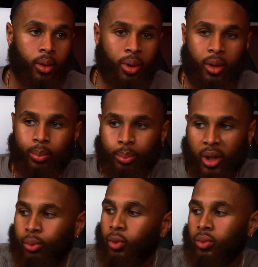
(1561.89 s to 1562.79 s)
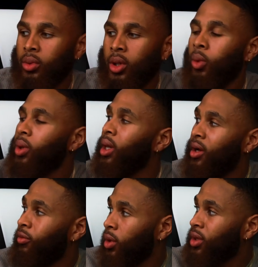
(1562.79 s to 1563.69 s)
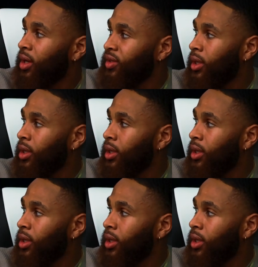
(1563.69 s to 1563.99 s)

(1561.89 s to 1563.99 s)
People don't live what they